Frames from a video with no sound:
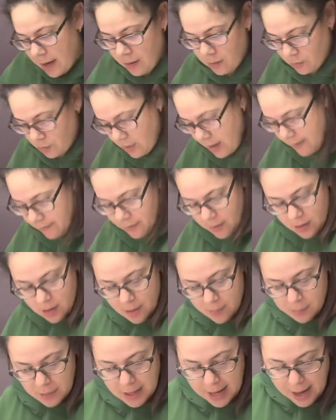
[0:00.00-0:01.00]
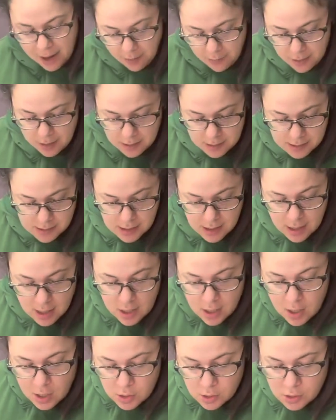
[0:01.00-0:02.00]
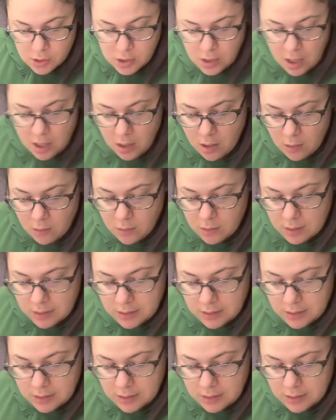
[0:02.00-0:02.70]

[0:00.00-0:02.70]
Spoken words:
or dry for a couple of hours. So